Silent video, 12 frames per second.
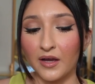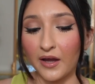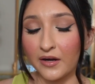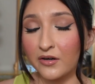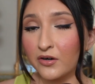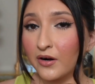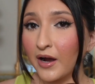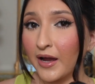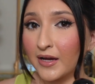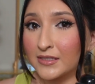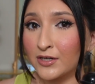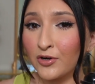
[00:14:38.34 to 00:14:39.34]
And girl, I
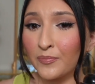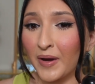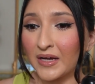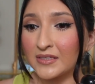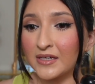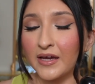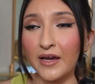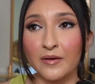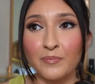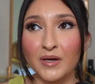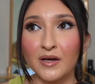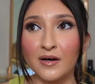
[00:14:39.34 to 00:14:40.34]
had to go back to get
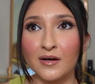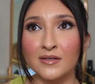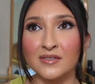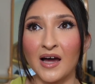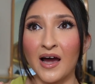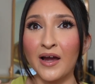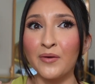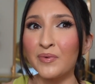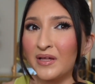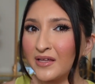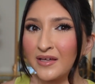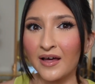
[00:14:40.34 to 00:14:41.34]
it because I
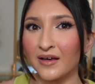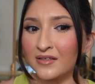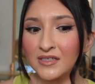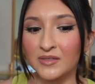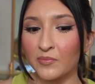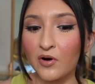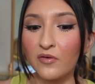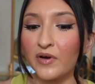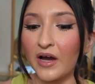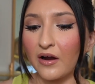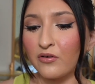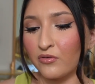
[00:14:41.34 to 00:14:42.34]
really like the smell of
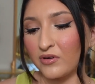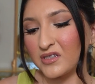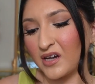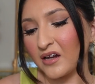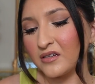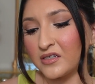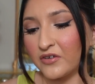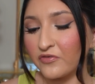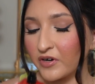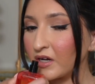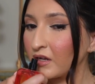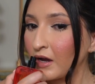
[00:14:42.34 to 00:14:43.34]
it. I don't know, it's kind of
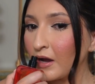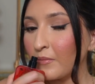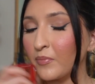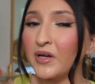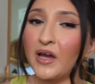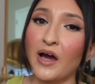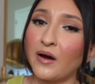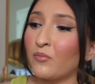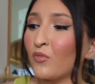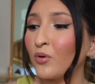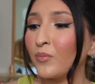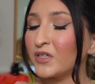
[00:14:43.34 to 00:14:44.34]
different. But yeah,
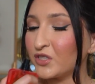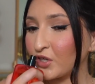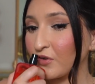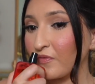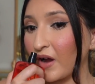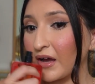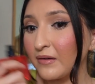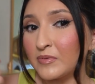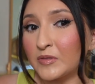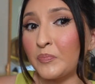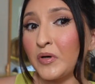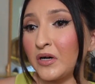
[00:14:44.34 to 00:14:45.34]
more mature
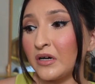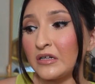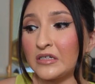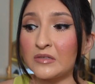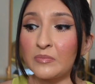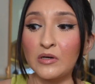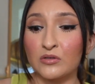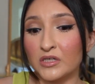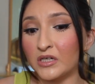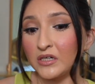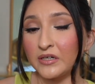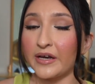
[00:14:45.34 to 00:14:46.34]
vibes, but it smells
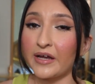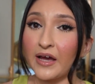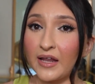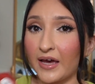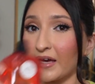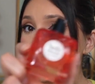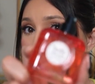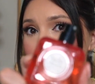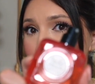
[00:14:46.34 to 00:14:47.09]
good and I like it.